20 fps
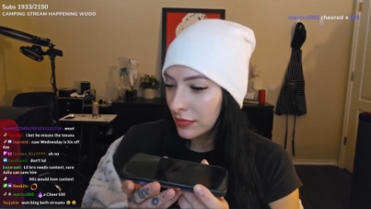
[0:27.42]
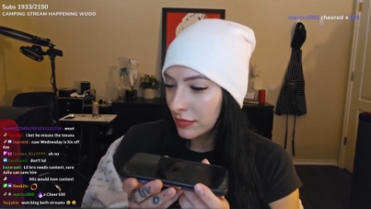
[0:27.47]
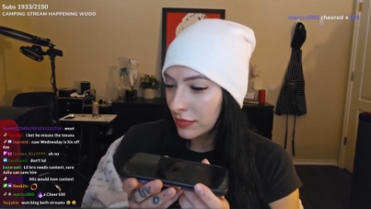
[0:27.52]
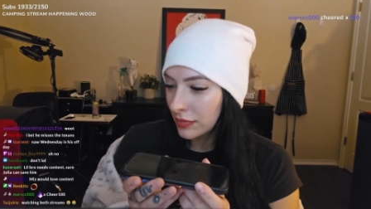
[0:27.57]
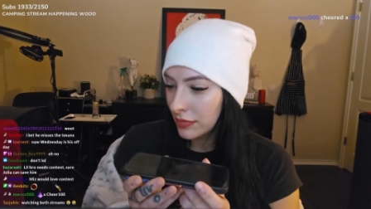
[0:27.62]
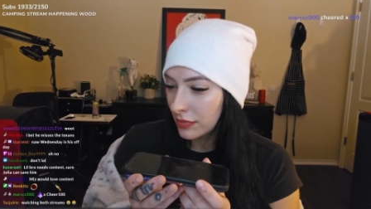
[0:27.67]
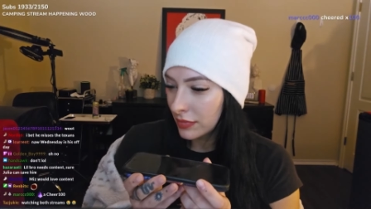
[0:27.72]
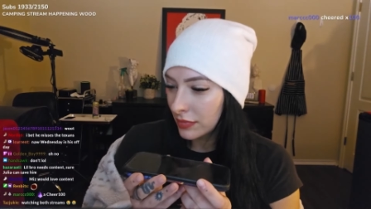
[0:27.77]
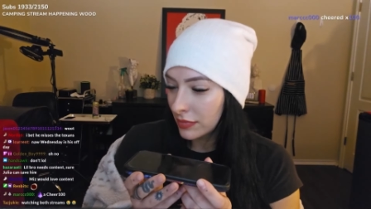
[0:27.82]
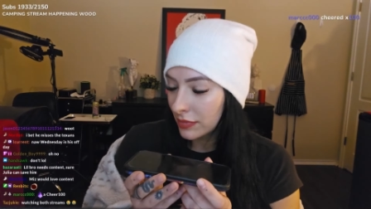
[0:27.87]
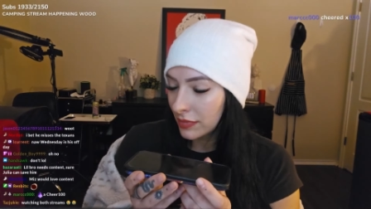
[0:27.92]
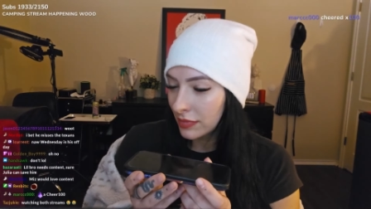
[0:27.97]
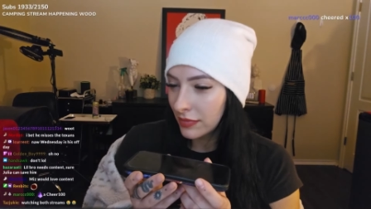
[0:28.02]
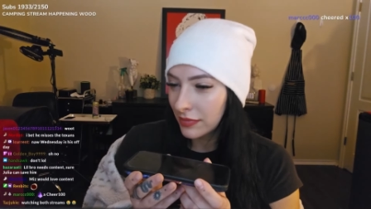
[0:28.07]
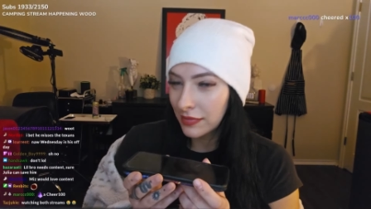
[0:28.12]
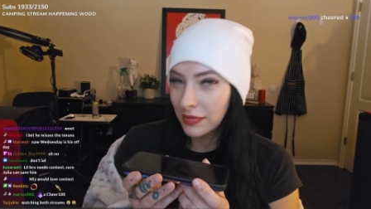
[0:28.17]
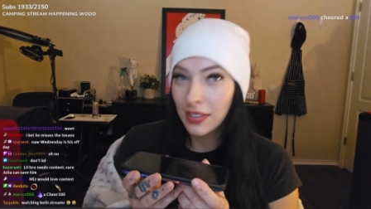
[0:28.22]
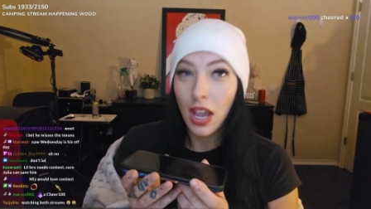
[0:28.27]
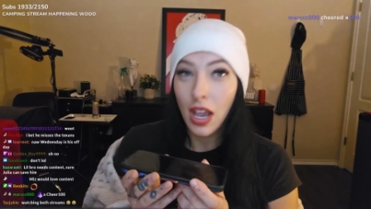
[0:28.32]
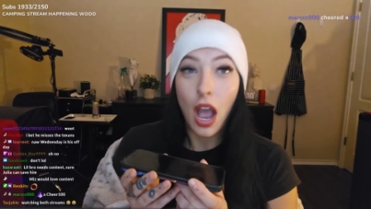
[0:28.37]
Your call has
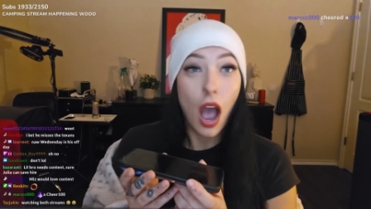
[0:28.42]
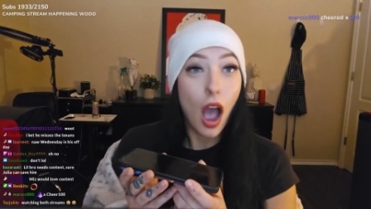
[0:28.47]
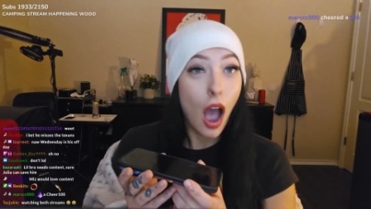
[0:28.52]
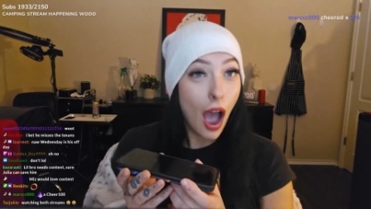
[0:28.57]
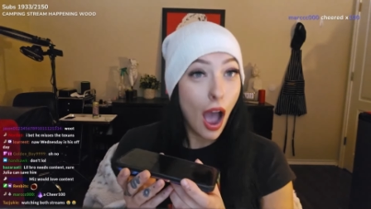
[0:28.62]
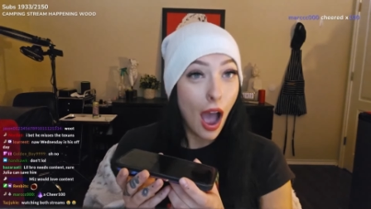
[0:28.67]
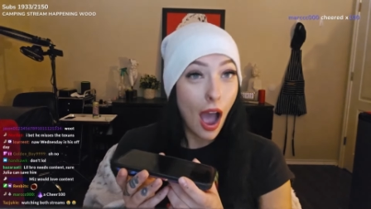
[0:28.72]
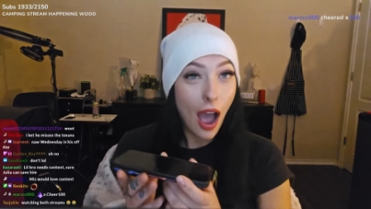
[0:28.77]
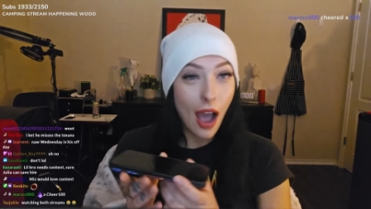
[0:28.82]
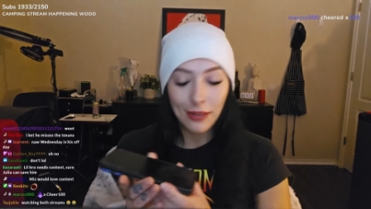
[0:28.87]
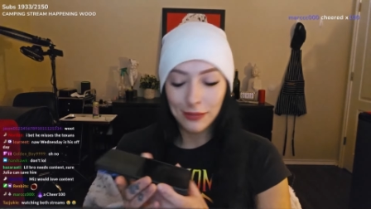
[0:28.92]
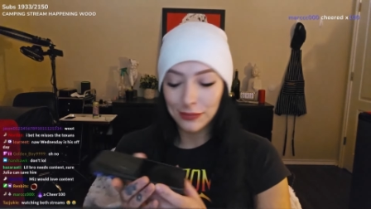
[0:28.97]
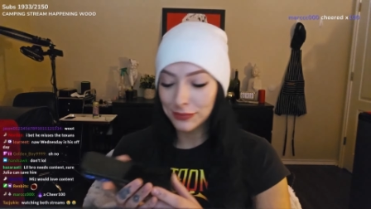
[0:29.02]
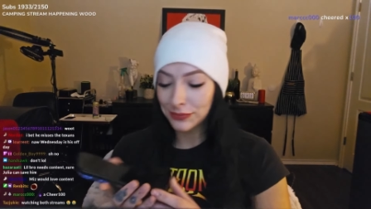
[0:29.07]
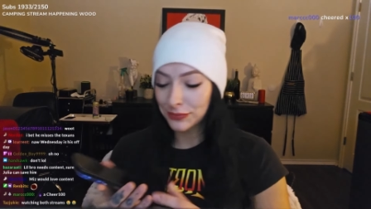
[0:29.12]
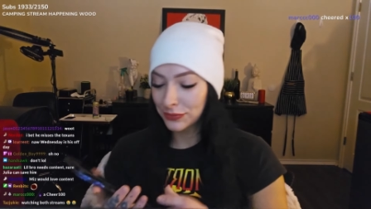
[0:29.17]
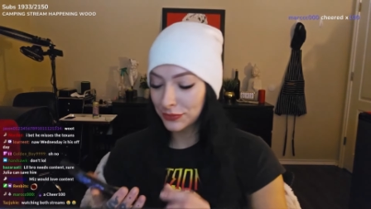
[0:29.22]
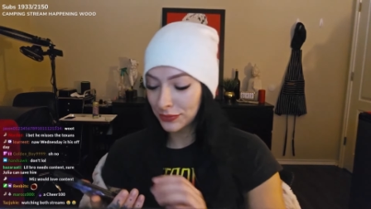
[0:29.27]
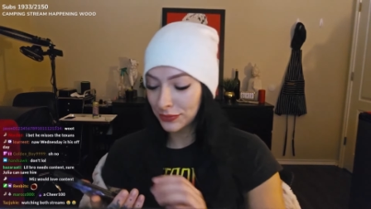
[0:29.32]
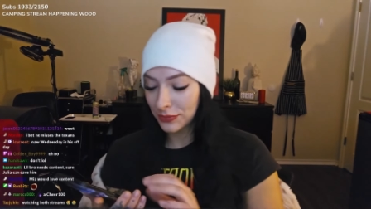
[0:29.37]
been forwarded to
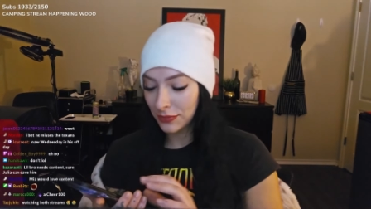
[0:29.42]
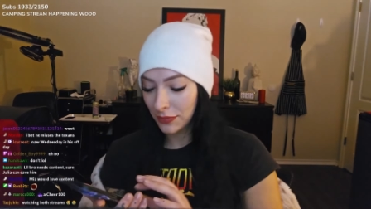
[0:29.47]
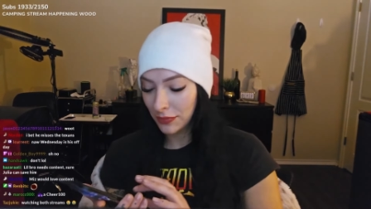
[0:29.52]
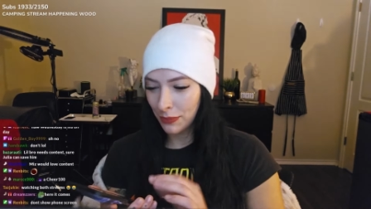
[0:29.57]
voicemail.